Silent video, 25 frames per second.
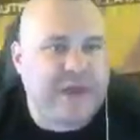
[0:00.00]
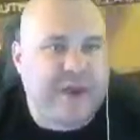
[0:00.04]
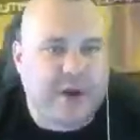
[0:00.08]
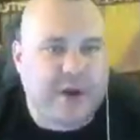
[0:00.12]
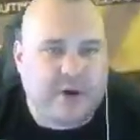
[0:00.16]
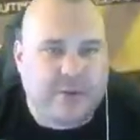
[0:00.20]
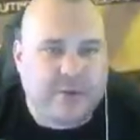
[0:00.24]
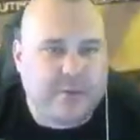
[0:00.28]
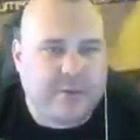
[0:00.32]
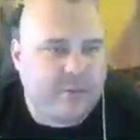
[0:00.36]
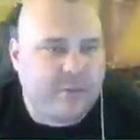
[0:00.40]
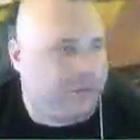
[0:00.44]

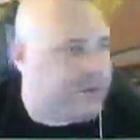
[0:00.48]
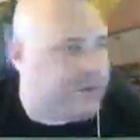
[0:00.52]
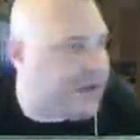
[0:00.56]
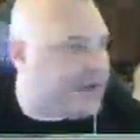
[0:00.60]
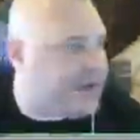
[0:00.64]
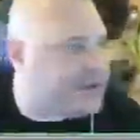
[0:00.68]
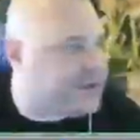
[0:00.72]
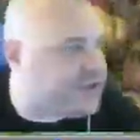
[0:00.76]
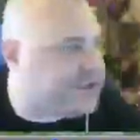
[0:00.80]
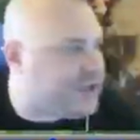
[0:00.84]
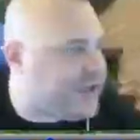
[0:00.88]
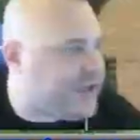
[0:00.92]
We got a
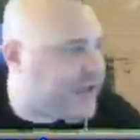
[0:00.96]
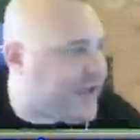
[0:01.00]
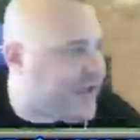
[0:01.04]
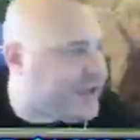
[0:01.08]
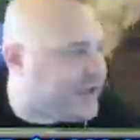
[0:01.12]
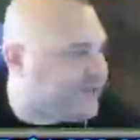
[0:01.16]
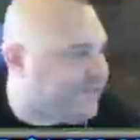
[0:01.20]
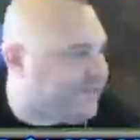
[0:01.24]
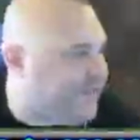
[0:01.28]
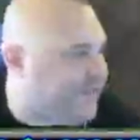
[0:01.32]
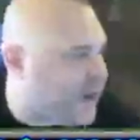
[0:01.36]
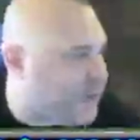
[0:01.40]
shitty ass
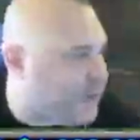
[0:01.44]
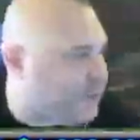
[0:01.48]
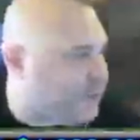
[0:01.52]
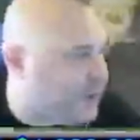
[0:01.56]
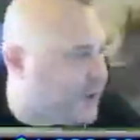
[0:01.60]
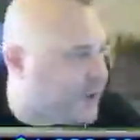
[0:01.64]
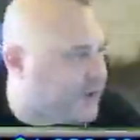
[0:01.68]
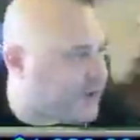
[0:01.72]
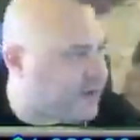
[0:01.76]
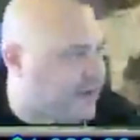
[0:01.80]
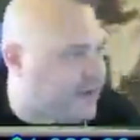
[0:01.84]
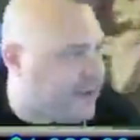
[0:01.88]
fuck brick
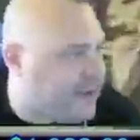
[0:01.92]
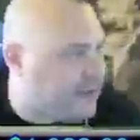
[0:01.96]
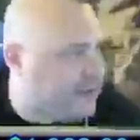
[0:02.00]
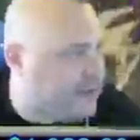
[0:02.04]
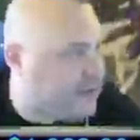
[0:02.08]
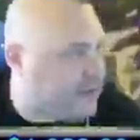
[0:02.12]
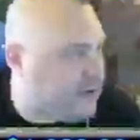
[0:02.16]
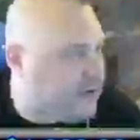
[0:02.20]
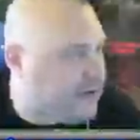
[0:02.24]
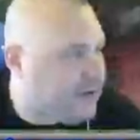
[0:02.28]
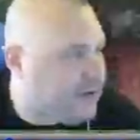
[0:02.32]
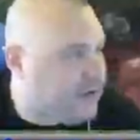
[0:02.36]
team.
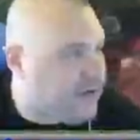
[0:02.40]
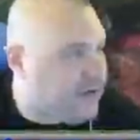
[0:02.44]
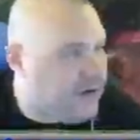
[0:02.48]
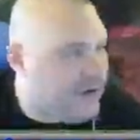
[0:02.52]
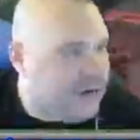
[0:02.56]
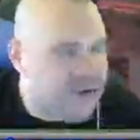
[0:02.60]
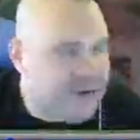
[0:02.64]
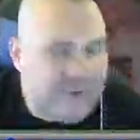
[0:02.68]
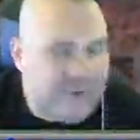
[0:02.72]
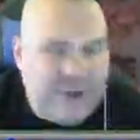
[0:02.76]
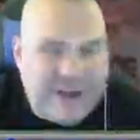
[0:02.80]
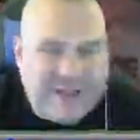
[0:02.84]

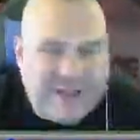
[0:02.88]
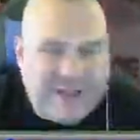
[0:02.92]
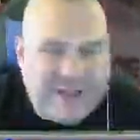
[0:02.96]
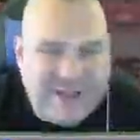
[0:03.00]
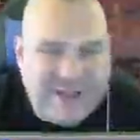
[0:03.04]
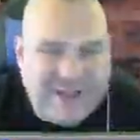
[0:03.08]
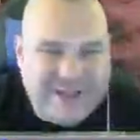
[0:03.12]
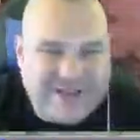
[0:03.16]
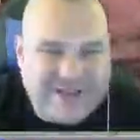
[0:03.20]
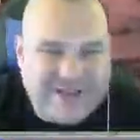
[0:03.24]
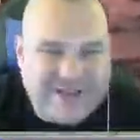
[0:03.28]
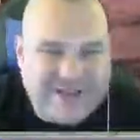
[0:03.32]

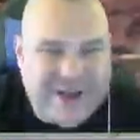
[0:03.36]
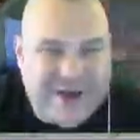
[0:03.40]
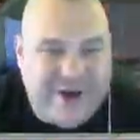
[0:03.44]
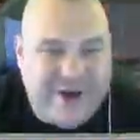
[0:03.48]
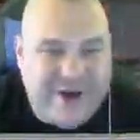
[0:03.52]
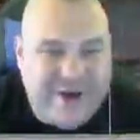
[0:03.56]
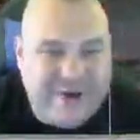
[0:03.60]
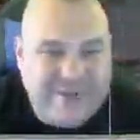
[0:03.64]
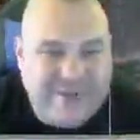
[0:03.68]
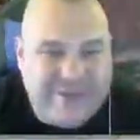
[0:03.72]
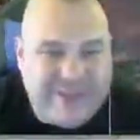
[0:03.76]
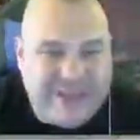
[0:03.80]
Reckless, yo,
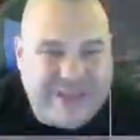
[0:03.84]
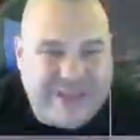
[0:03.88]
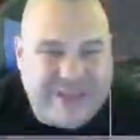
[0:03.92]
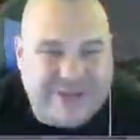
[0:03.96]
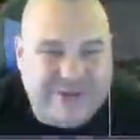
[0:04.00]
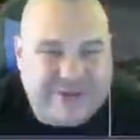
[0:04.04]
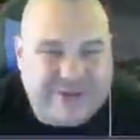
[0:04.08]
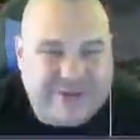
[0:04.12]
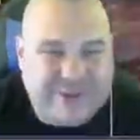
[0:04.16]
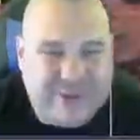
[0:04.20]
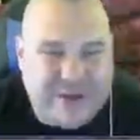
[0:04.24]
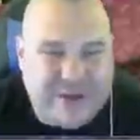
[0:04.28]
thank you,
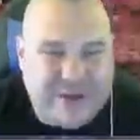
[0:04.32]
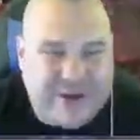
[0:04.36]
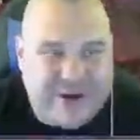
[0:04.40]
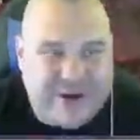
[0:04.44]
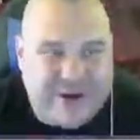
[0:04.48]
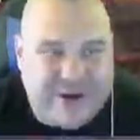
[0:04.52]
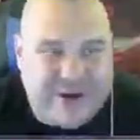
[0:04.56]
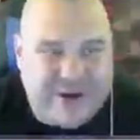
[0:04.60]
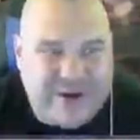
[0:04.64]
sweetheart.